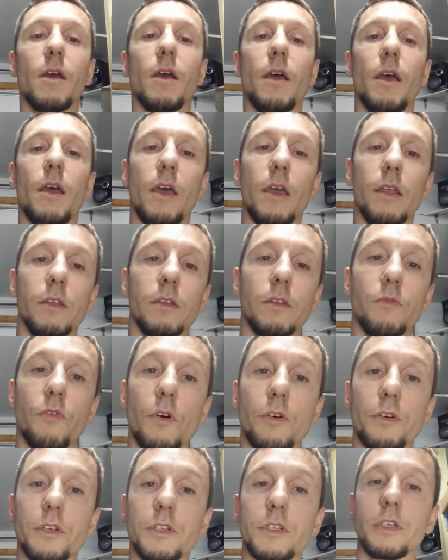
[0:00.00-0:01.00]
and the
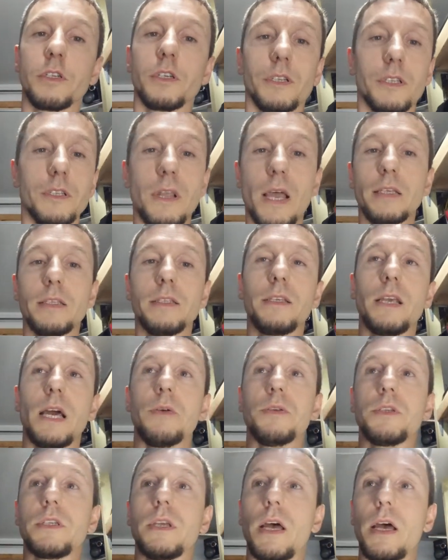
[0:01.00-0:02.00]
rotors are just nasty
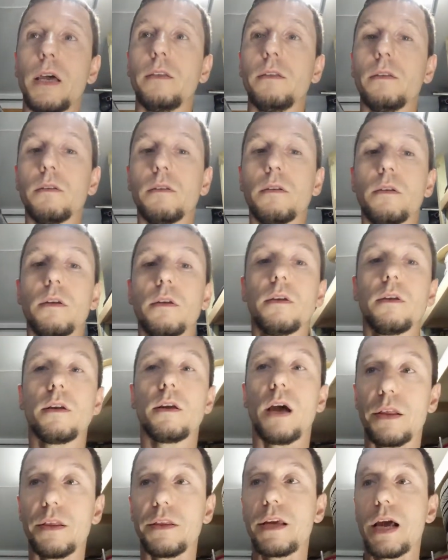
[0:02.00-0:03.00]
outside.
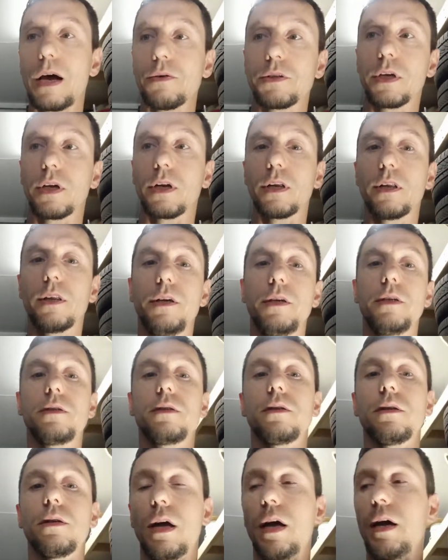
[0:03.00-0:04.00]
On the outside, at
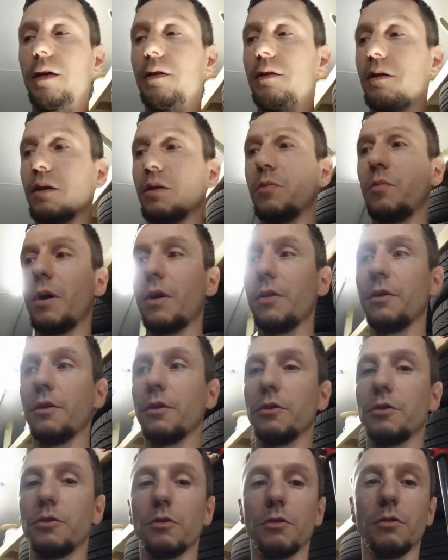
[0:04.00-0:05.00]
least, I didn't bother
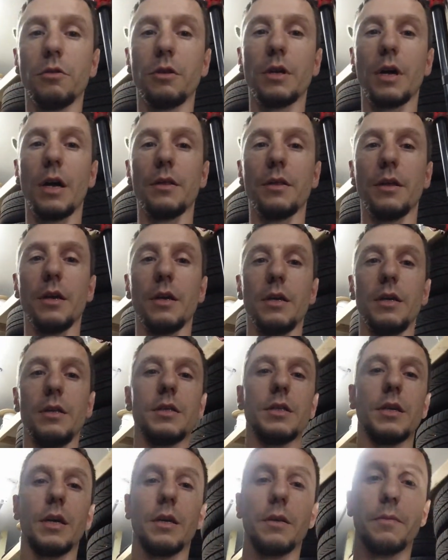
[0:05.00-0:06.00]
to look on the
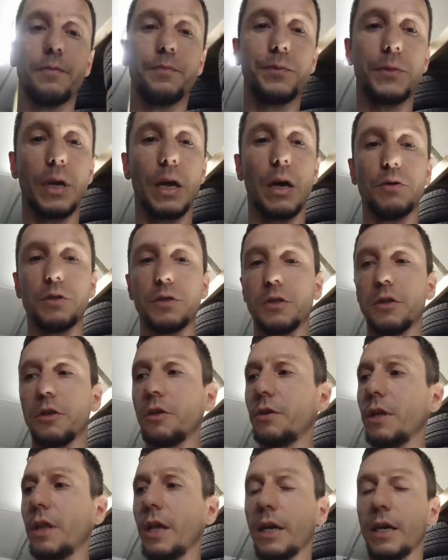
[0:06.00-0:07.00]
inside. I was in a
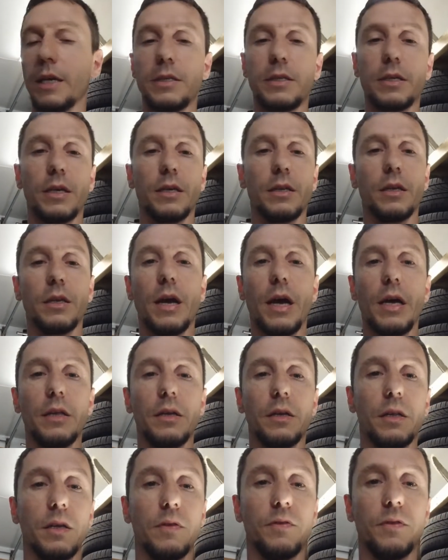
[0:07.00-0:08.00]
hurry, like I said, the guy
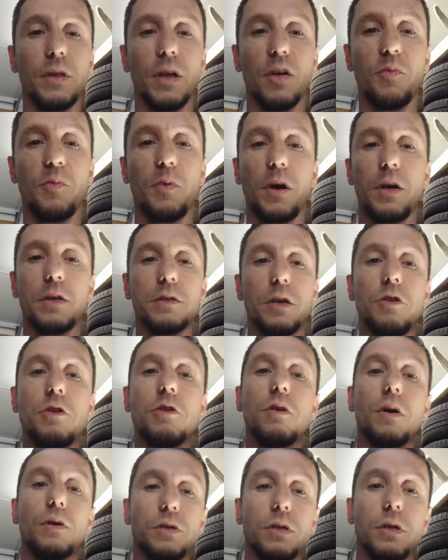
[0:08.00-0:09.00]
didn't have enough parts. I
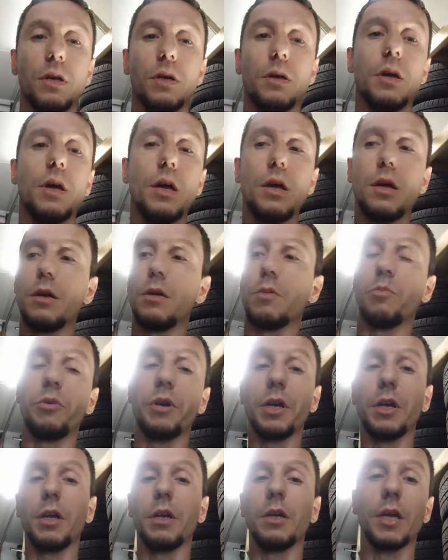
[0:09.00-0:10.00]
knew I was gonna
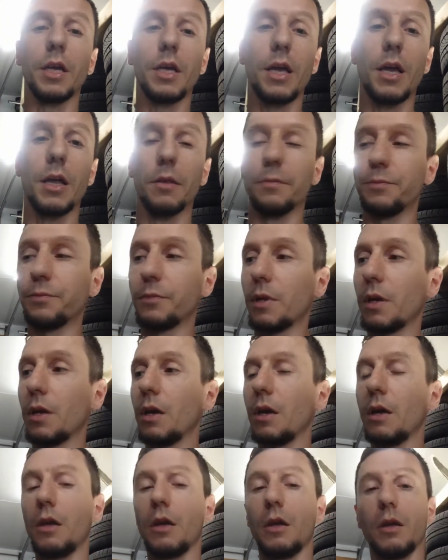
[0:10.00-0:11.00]
bring it in again.
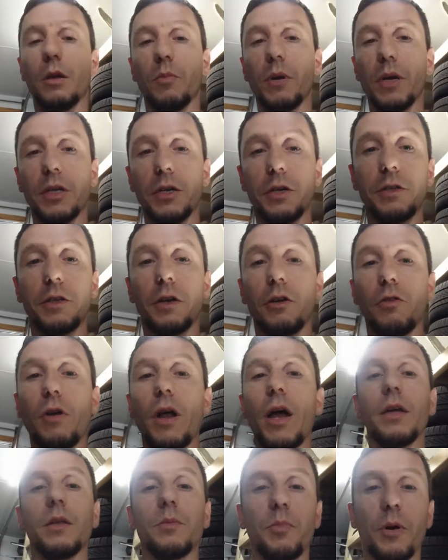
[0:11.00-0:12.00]
But heard the
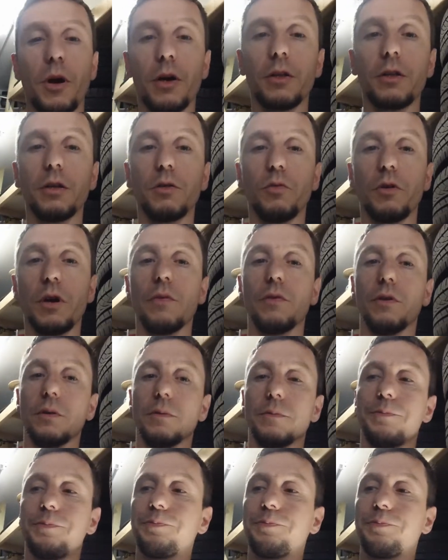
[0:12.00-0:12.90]
grind, parked it, whatever.